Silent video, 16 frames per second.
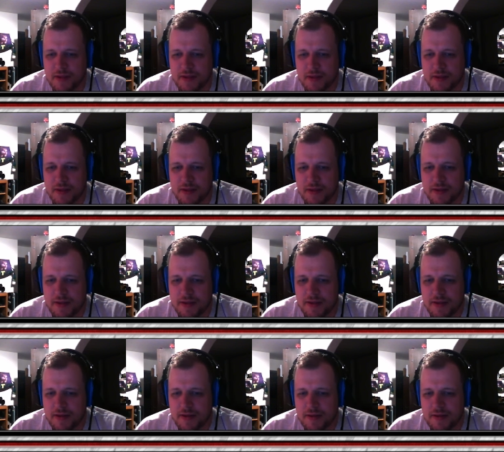
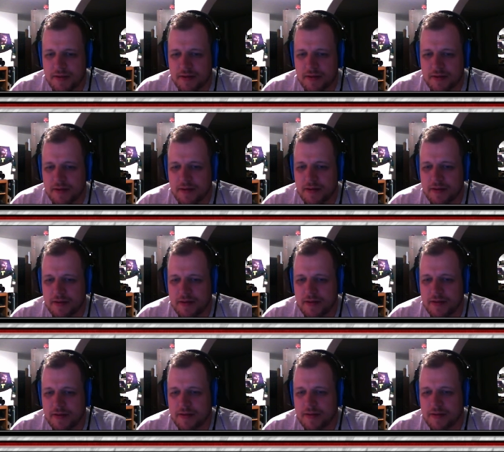
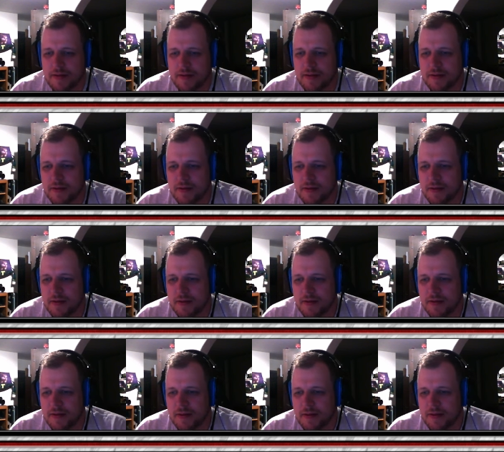
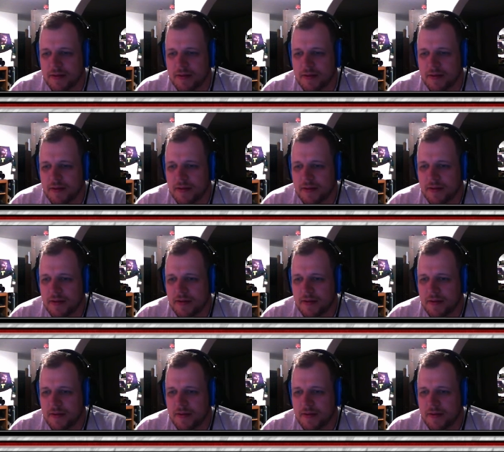No one is speaking in this clip.